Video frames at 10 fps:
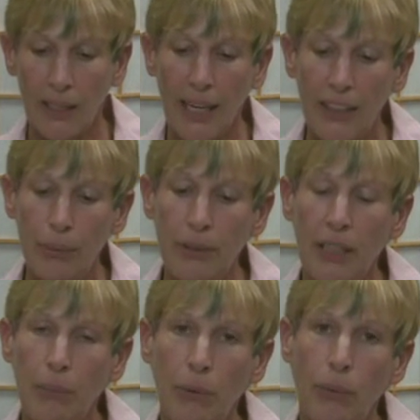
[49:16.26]
Can you
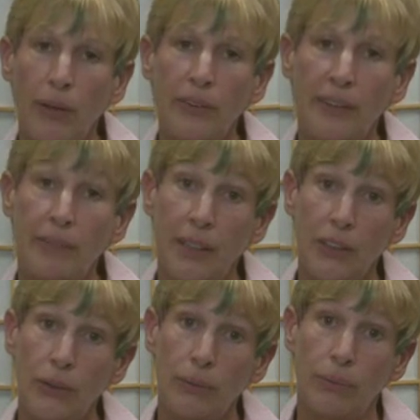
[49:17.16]
become aware of something
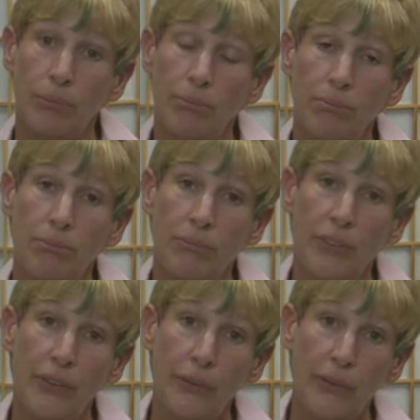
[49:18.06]
new
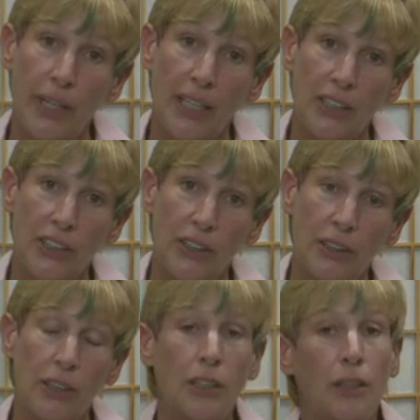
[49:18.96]
through this?
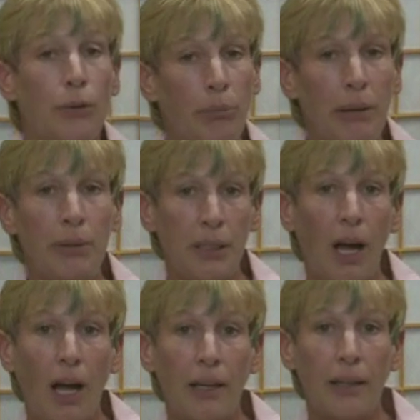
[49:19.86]
Maybe
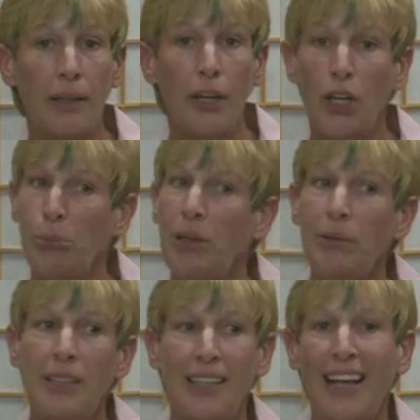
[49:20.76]
not.
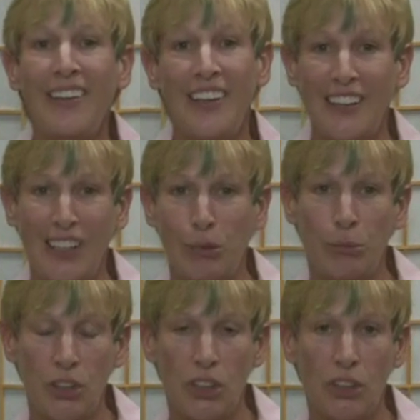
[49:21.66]
Maybe nothing
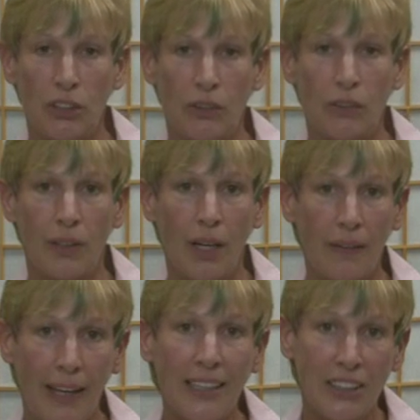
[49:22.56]
comes to you,
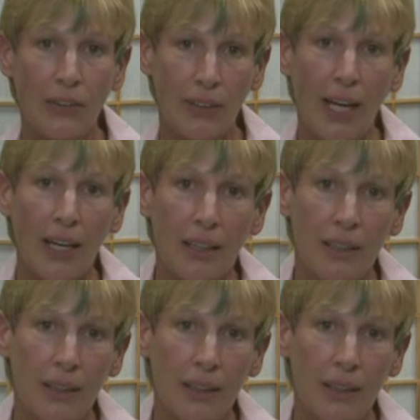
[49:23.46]
and that's okay.